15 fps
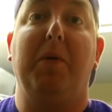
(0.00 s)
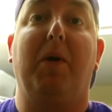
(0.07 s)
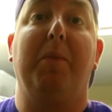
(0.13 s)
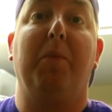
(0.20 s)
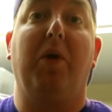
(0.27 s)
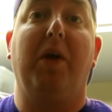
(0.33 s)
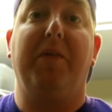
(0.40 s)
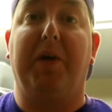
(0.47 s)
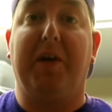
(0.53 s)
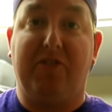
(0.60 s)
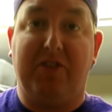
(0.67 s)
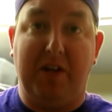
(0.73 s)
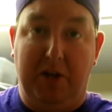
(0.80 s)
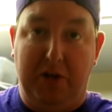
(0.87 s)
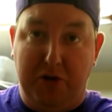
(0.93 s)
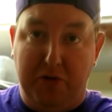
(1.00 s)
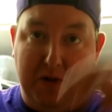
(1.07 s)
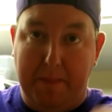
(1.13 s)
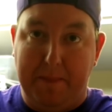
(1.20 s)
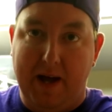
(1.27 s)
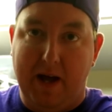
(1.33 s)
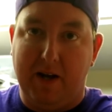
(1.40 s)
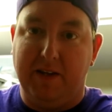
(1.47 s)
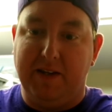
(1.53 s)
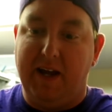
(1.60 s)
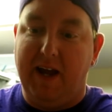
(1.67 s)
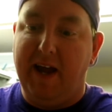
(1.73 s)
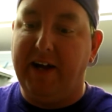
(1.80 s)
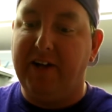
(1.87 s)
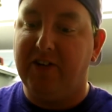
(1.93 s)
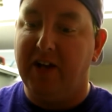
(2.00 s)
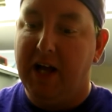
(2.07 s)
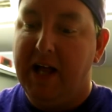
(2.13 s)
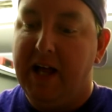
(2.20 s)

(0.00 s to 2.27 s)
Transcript: where I'm worried they're just going to drip down on the eggs,